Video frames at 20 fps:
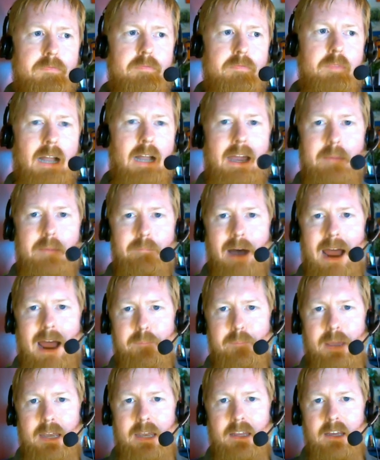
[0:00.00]
in my
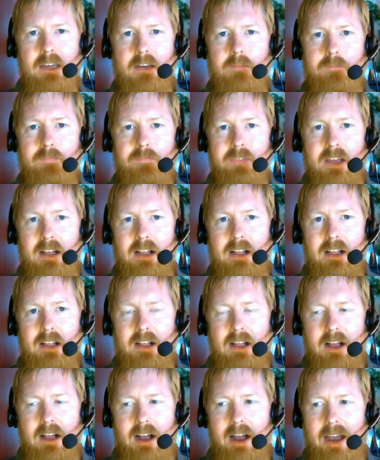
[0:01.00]
opinion,
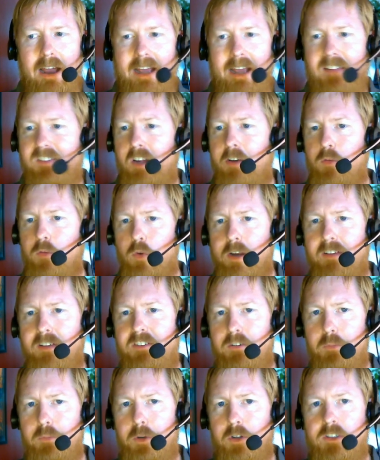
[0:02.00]
it's
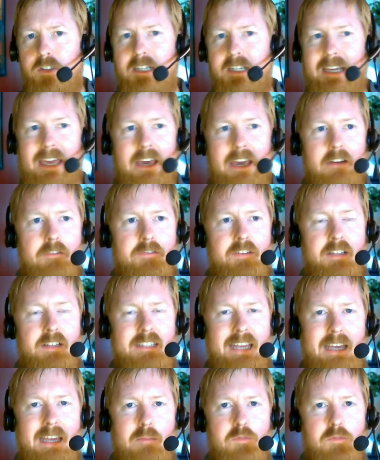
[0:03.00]
unreasonable to give
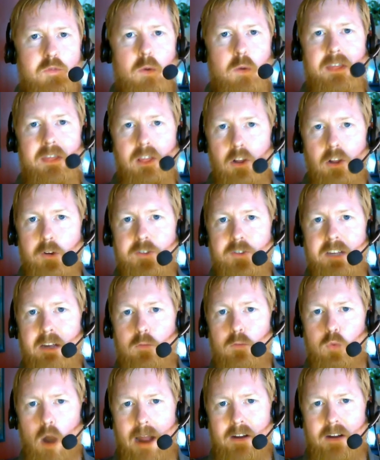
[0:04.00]
teams with losing
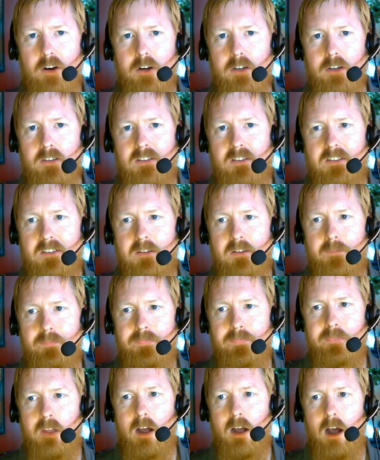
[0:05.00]
records
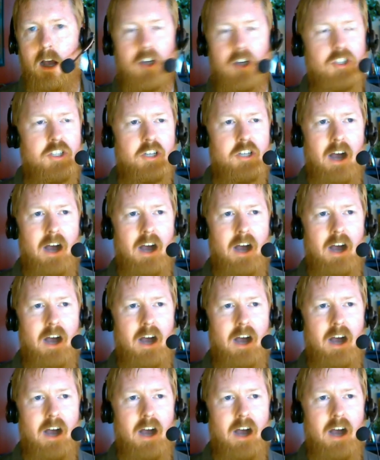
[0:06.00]
a shot